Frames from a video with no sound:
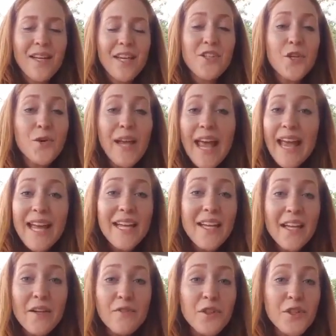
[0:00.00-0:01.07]
It's
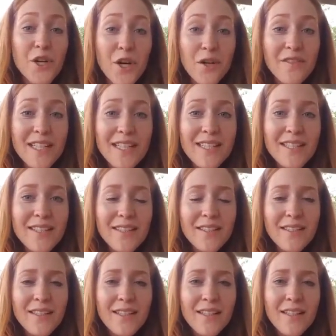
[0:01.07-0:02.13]
okay if you're nervous,
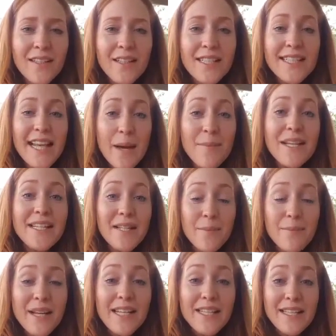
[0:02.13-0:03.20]
because that means
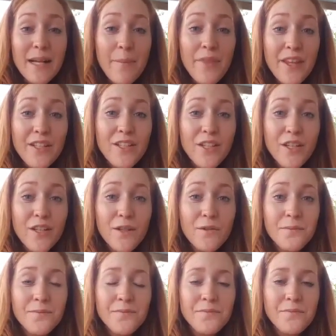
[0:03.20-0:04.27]
it means something to you.